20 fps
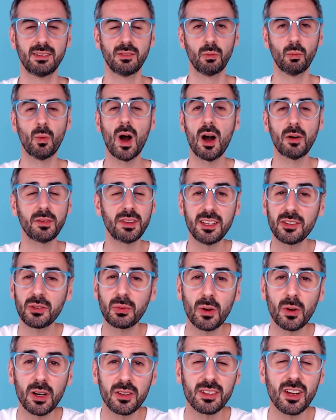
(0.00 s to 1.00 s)
Wow,
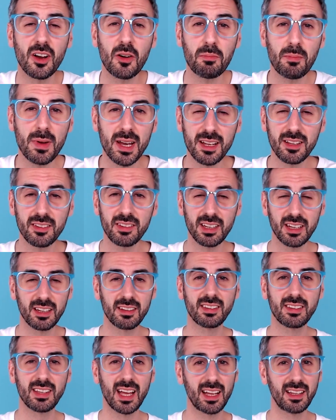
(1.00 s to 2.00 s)
this was amazing,
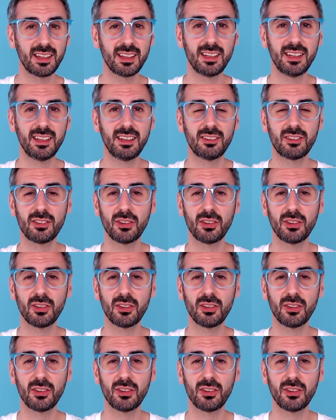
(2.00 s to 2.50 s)
Sandee.